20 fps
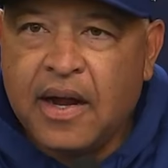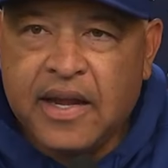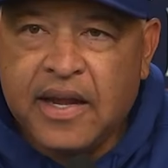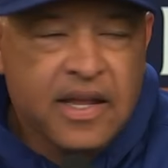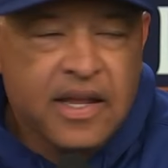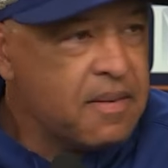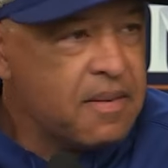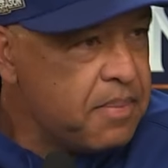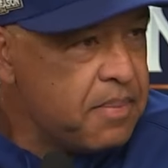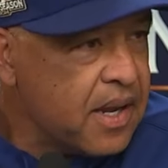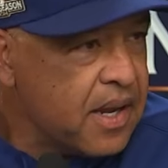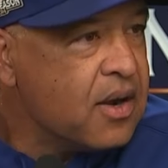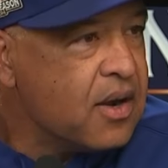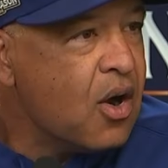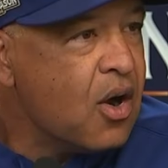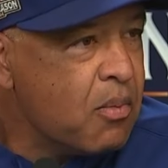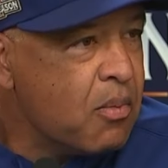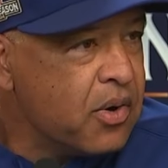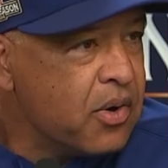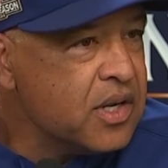He had the big
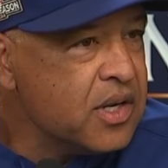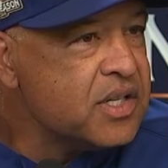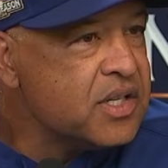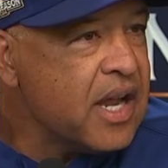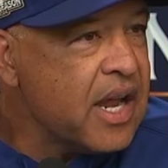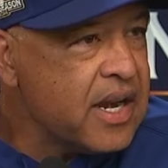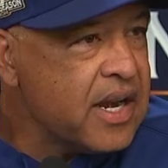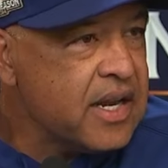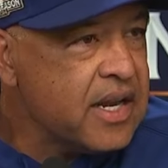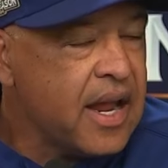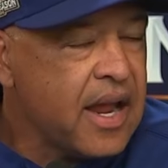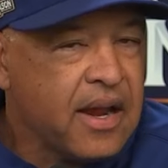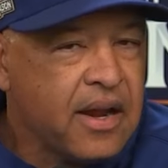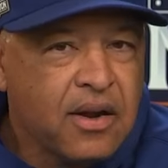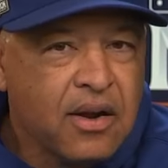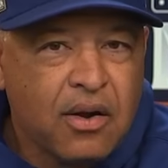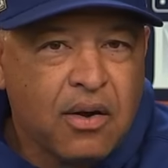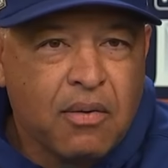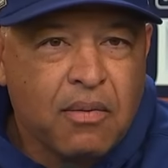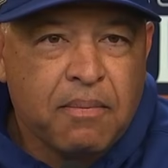homer in San
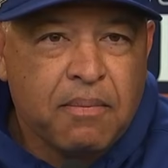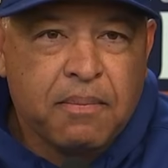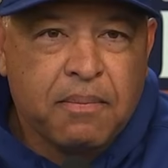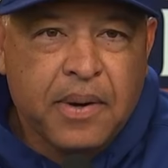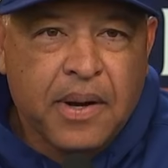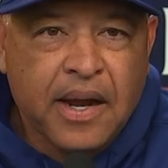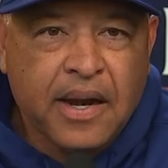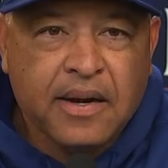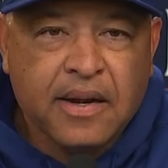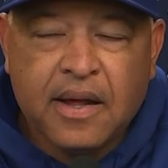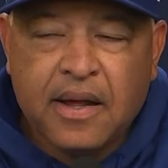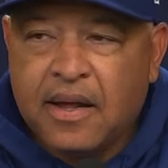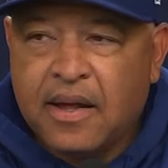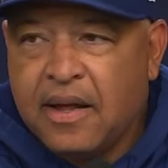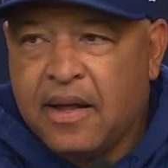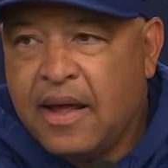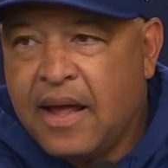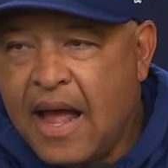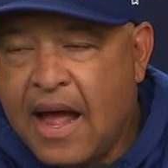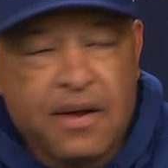Diego. But
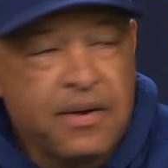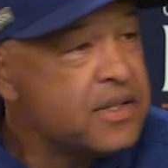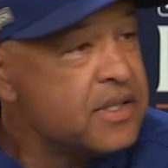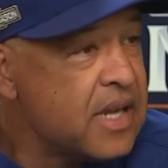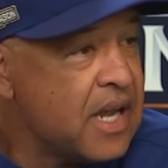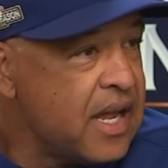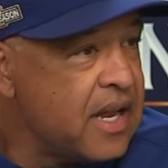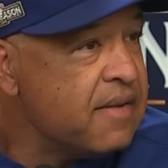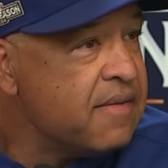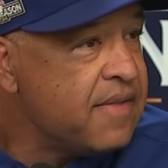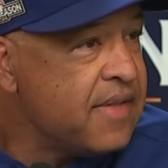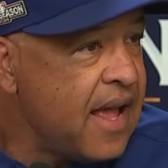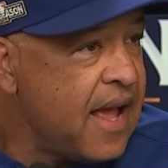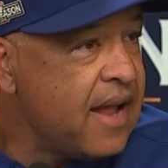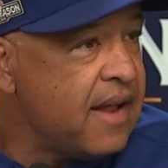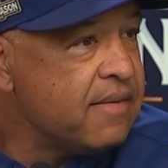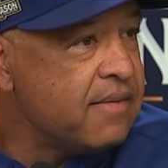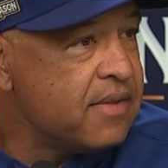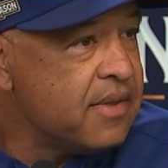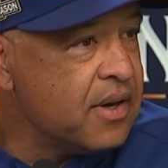outside of
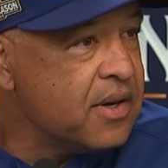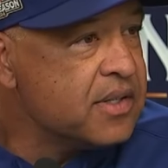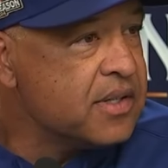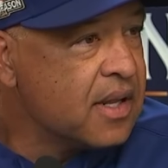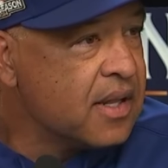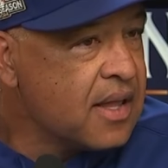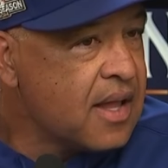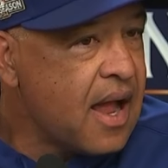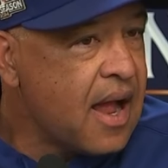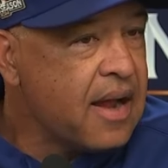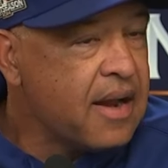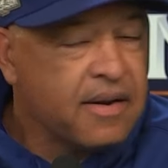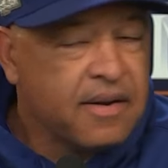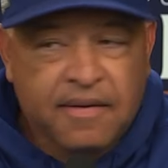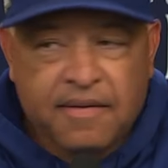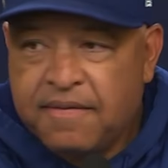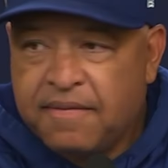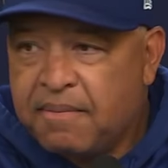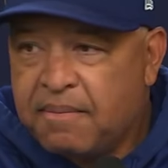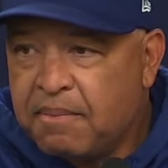that, there's a lot
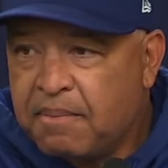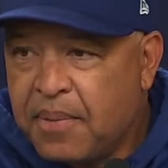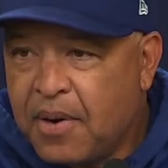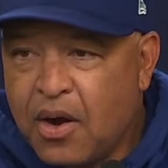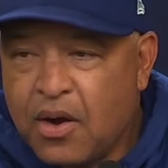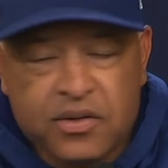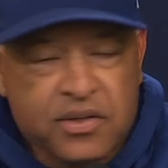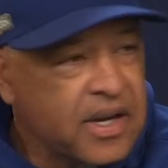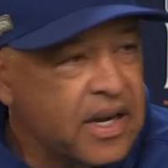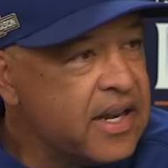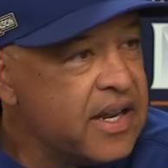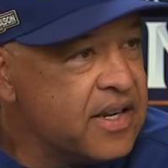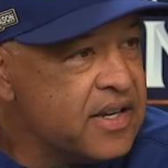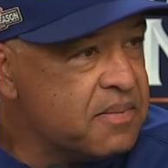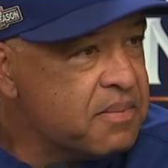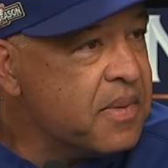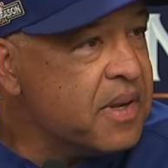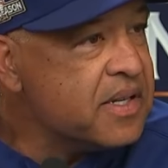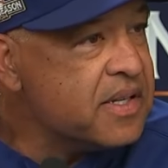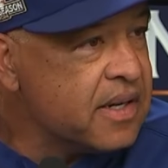of balls that
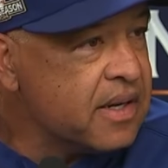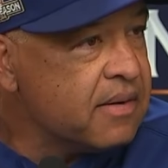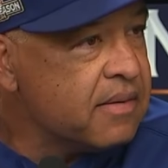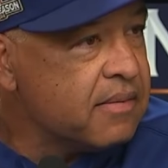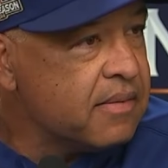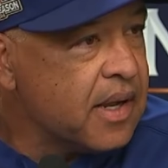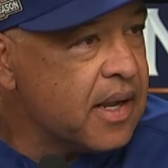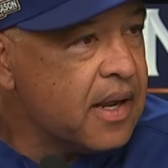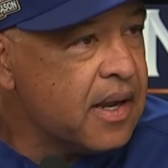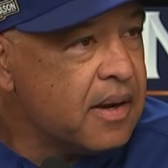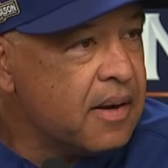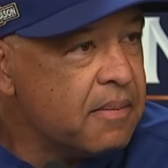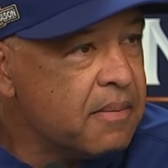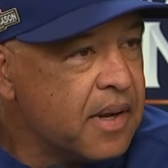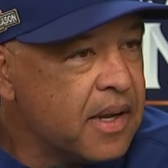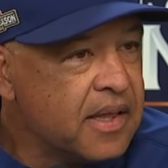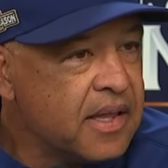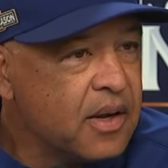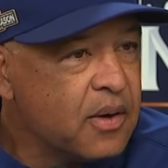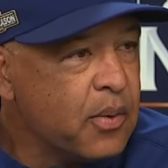he's missing.
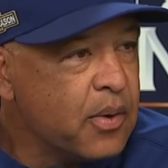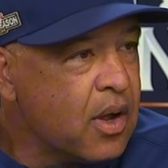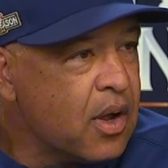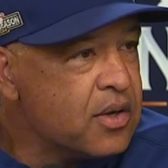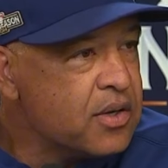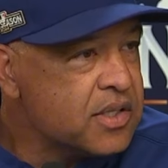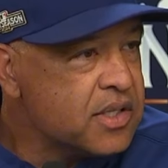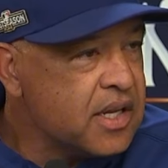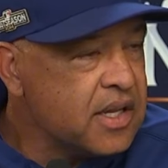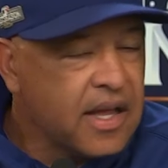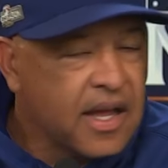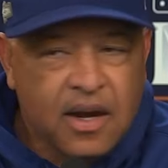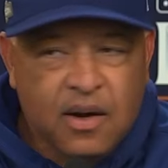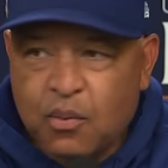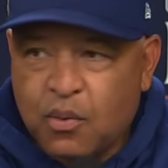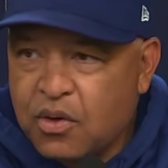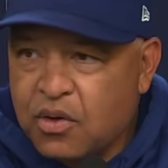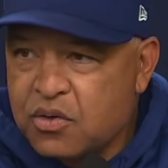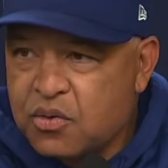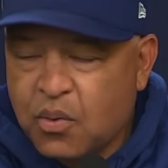I think we all see that.
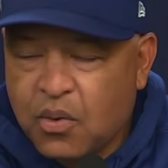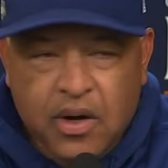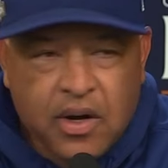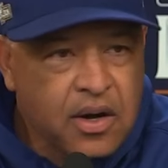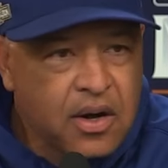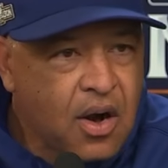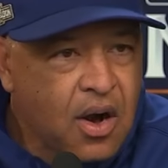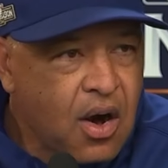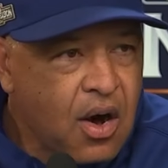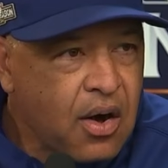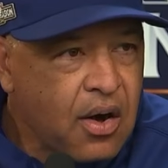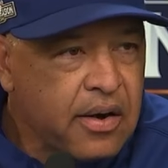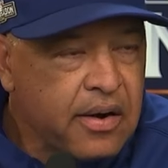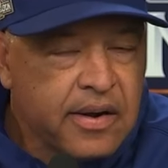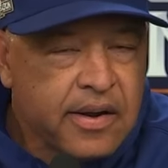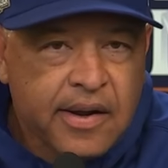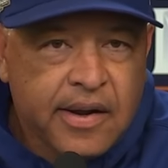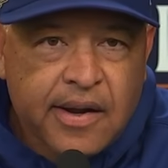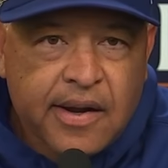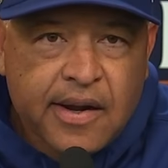Will's working
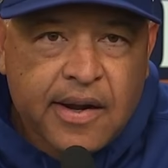hard.